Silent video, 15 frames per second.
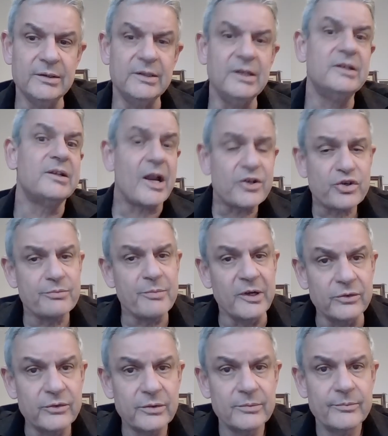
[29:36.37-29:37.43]

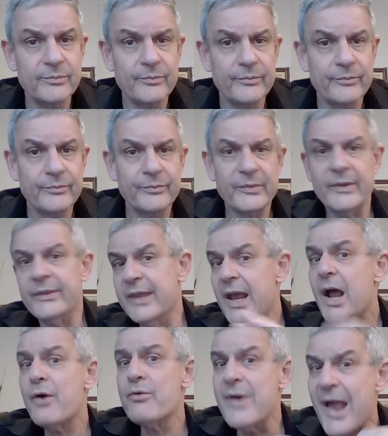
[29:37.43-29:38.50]
detachment,
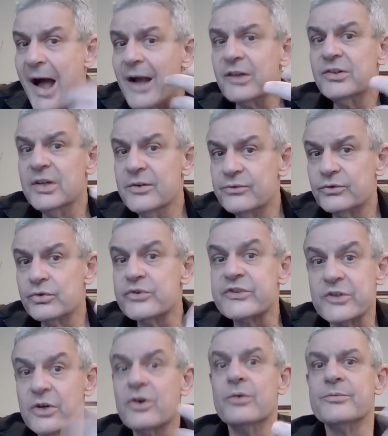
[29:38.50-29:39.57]
they are reactive to
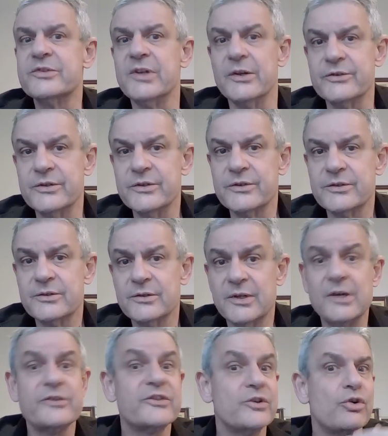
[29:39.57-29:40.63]
circumstances.
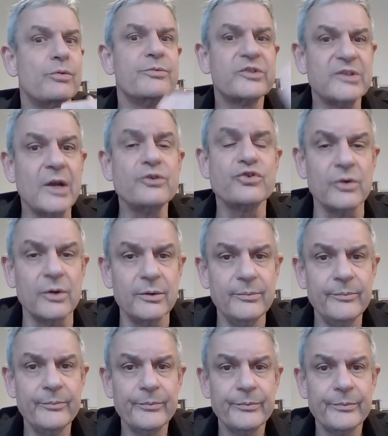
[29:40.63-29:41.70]
They are circumstantial.
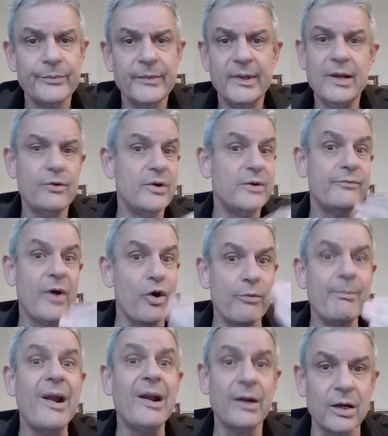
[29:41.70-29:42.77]
They are
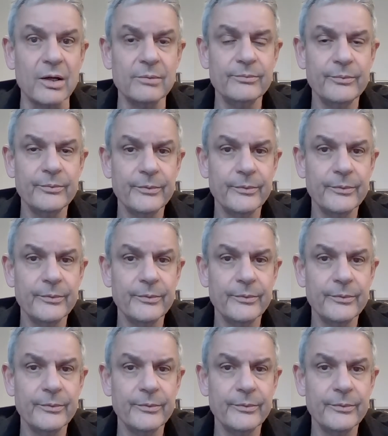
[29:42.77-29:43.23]
environmental.